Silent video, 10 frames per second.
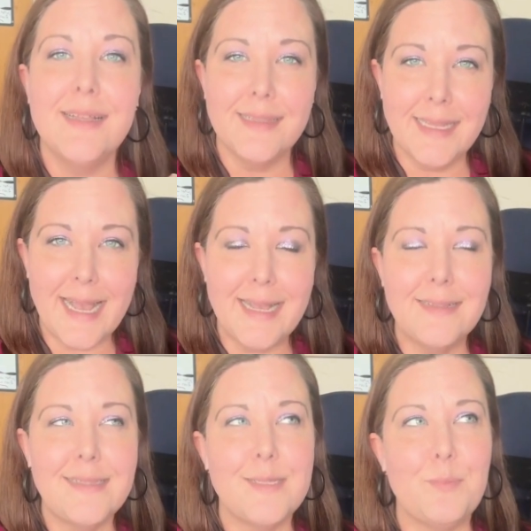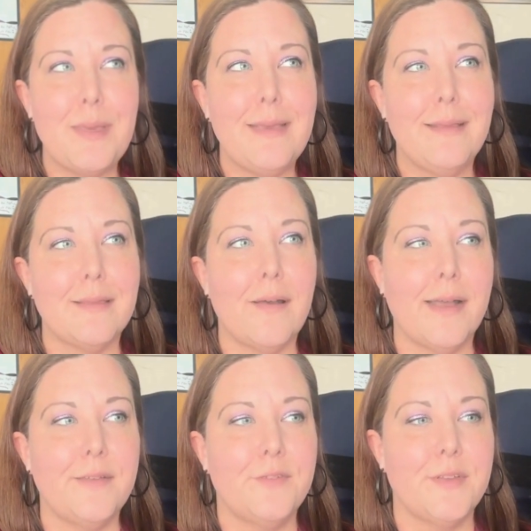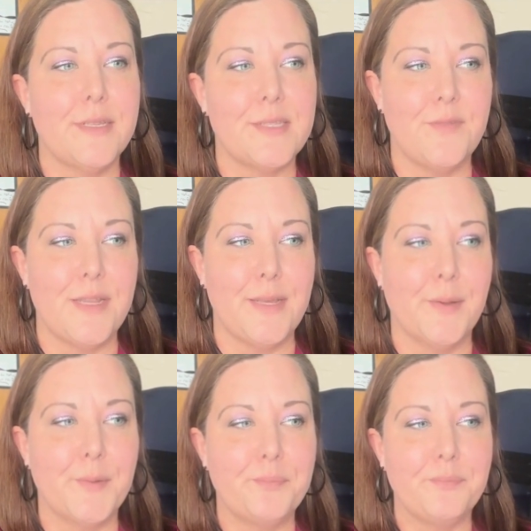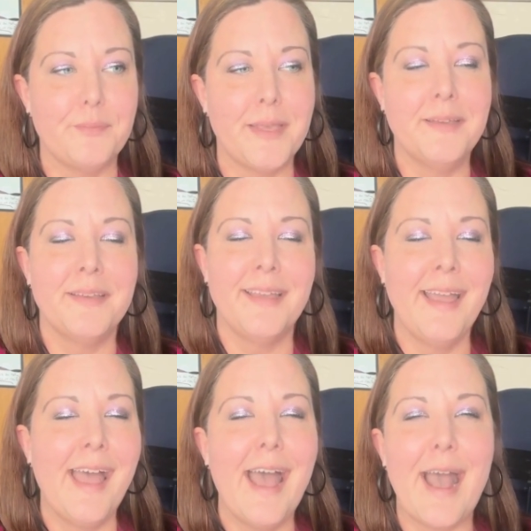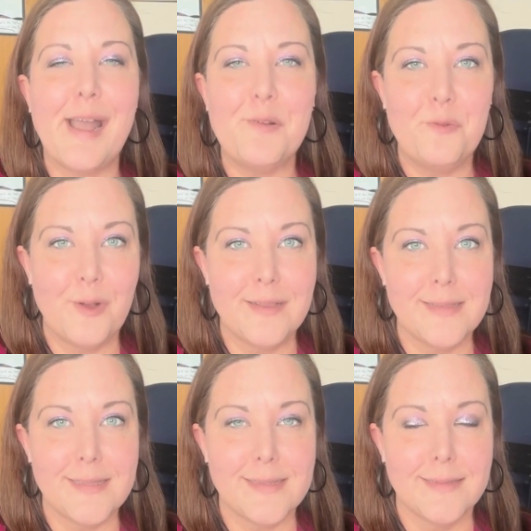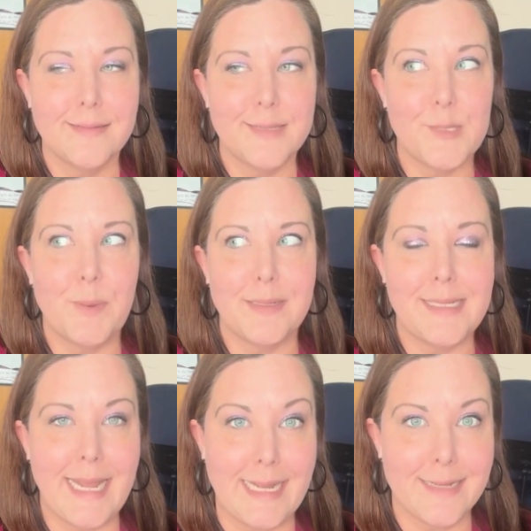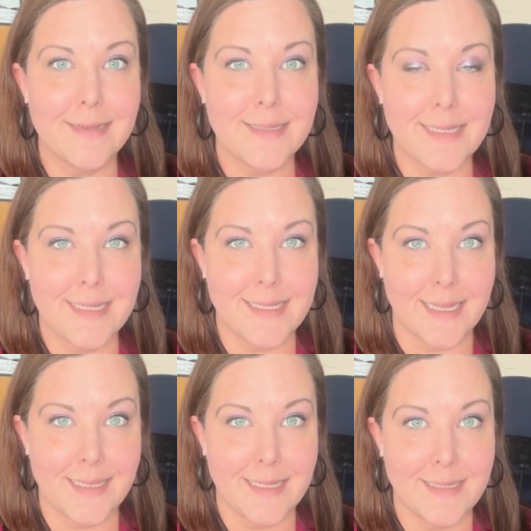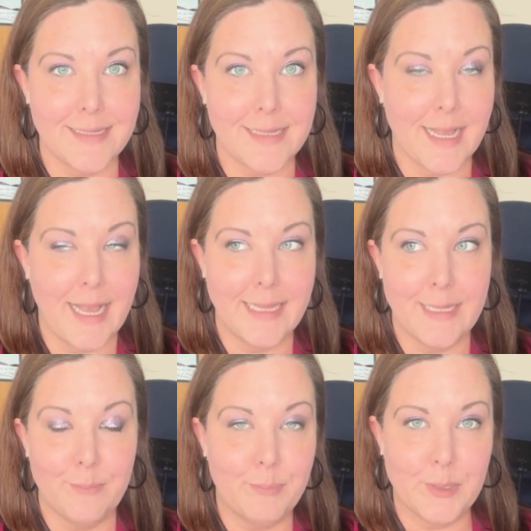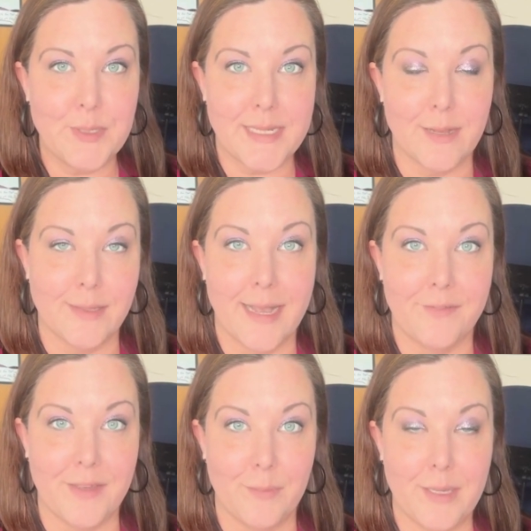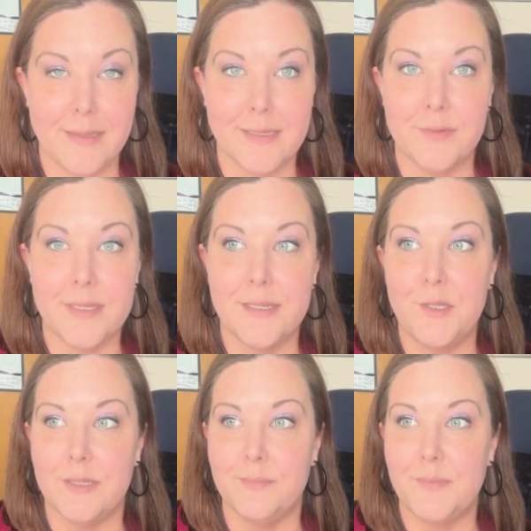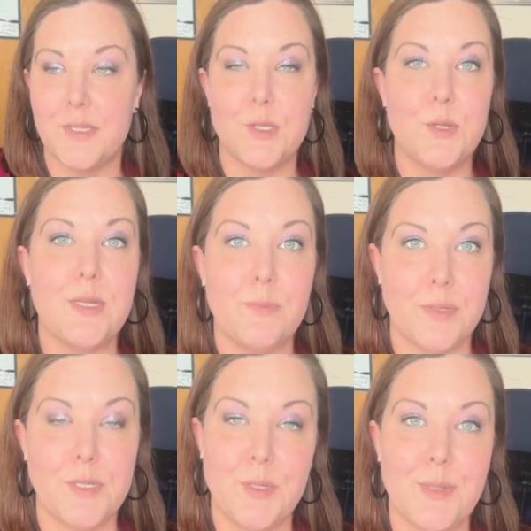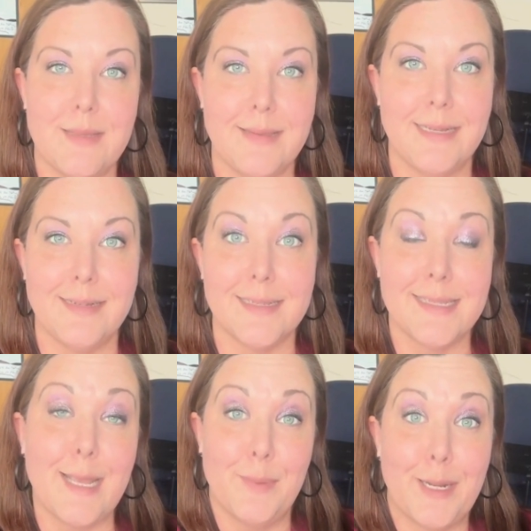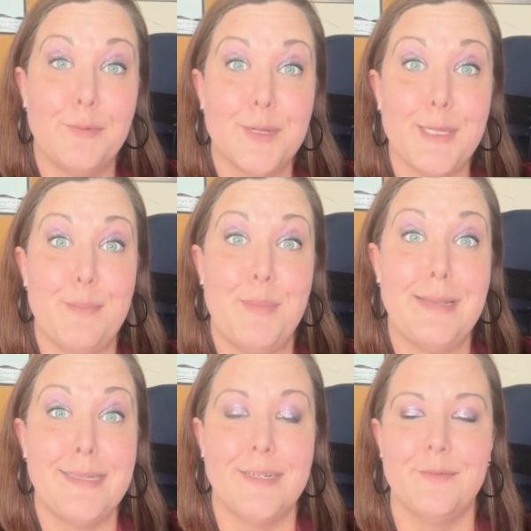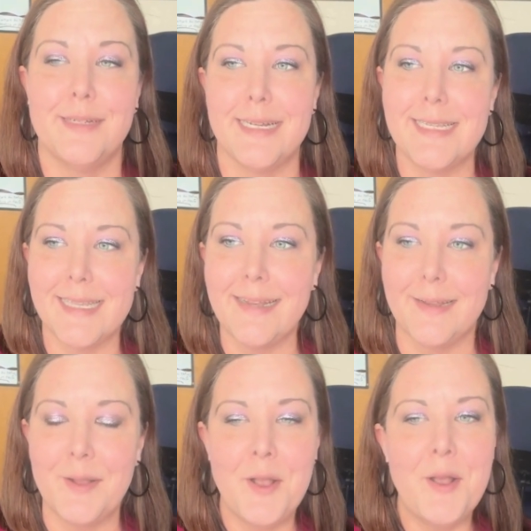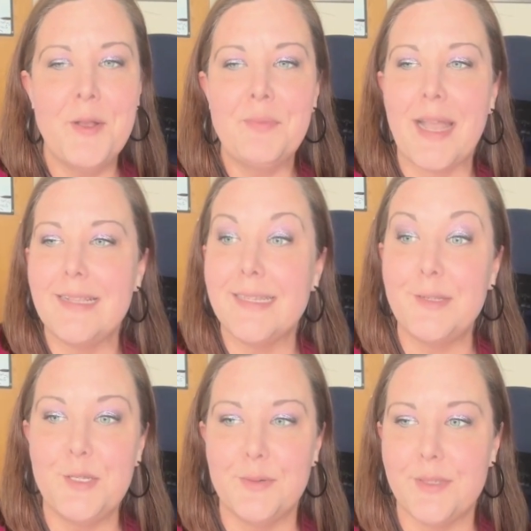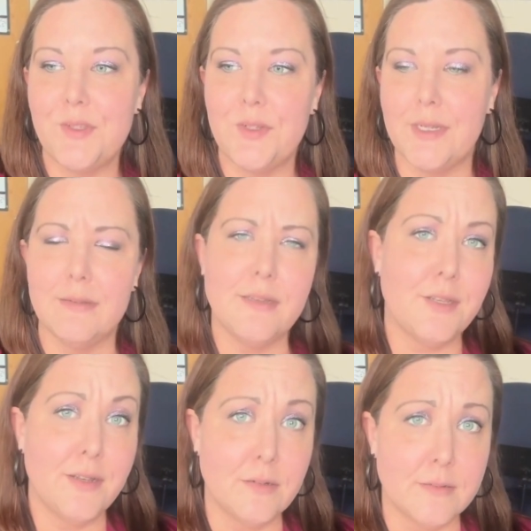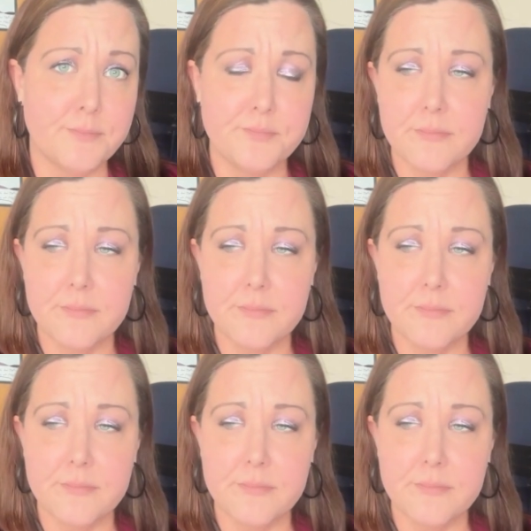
Last big thought for this video. I once spontaneously said this and then burst out laughing because it was such a snooty patooty thing to say, but I really meant it when I said it. I said to a student, you know,